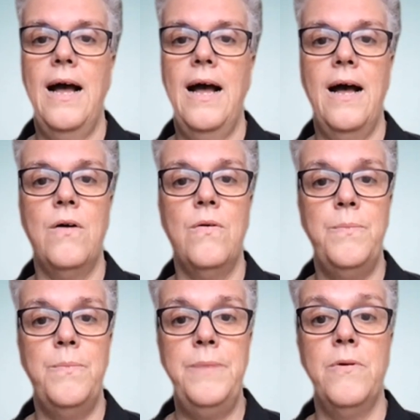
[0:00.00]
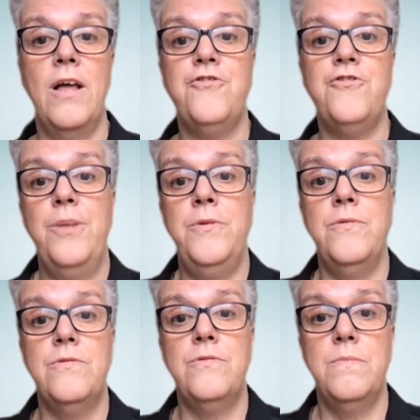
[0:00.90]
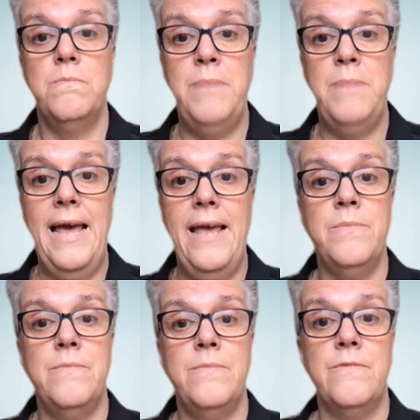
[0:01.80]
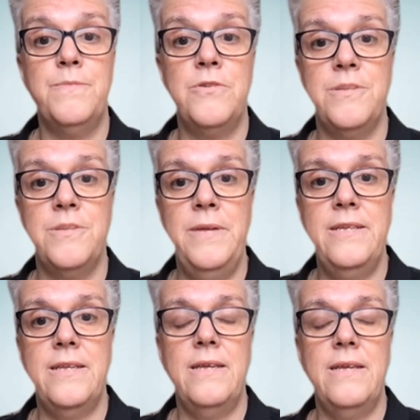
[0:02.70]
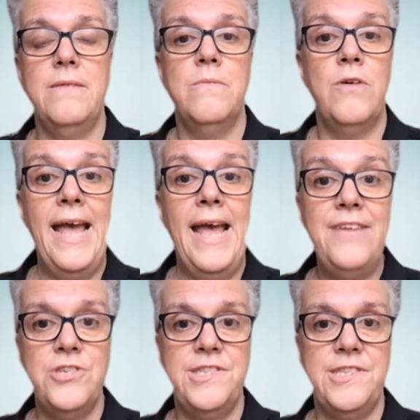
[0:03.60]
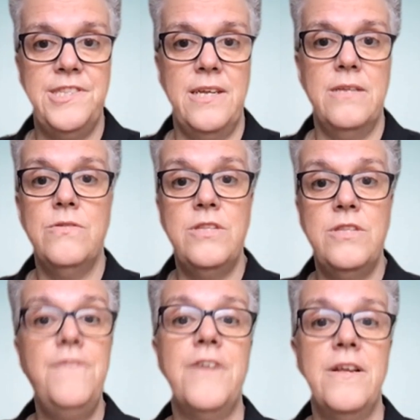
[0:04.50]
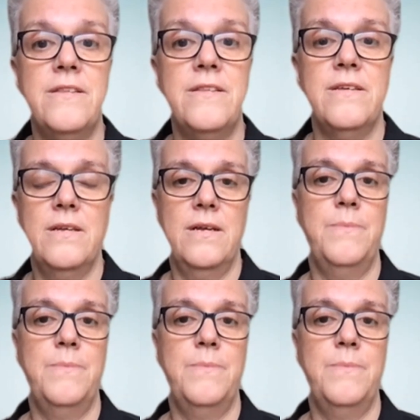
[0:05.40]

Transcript: how people attribute blame, responsibility, or agency to different